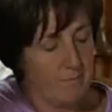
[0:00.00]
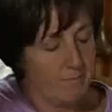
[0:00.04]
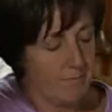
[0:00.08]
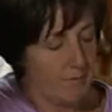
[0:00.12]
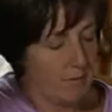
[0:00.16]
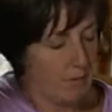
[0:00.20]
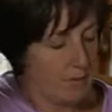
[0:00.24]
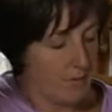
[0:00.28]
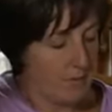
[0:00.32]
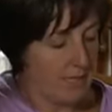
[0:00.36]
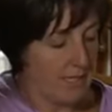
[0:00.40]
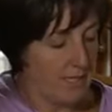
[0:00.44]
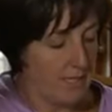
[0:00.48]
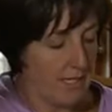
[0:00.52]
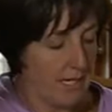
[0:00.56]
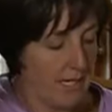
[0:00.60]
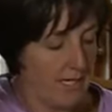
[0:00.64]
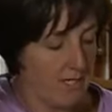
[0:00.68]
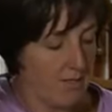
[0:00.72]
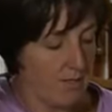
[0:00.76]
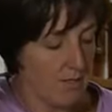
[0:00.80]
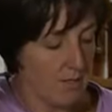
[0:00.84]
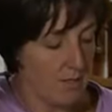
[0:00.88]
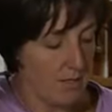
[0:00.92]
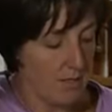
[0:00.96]
no,
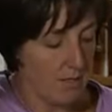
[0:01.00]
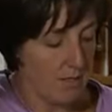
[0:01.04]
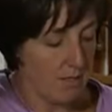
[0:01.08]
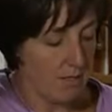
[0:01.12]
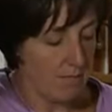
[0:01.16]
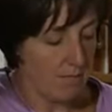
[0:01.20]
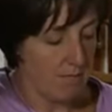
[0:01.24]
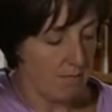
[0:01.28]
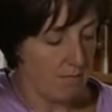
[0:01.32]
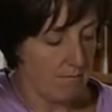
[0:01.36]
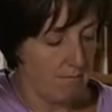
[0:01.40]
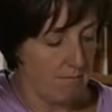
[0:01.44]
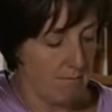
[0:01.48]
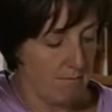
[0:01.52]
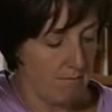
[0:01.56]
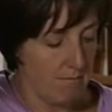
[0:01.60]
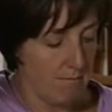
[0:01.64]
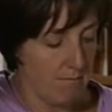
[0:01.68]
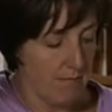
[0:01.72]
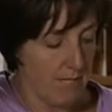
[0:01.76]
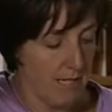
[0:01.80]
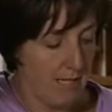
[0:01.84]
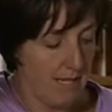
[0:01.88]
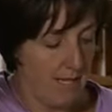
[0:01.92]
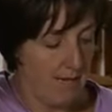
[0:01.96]
it's just that
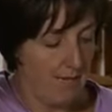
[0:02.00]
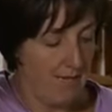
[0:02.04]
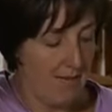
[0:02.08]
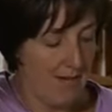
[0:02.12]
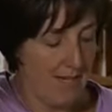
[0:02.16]
I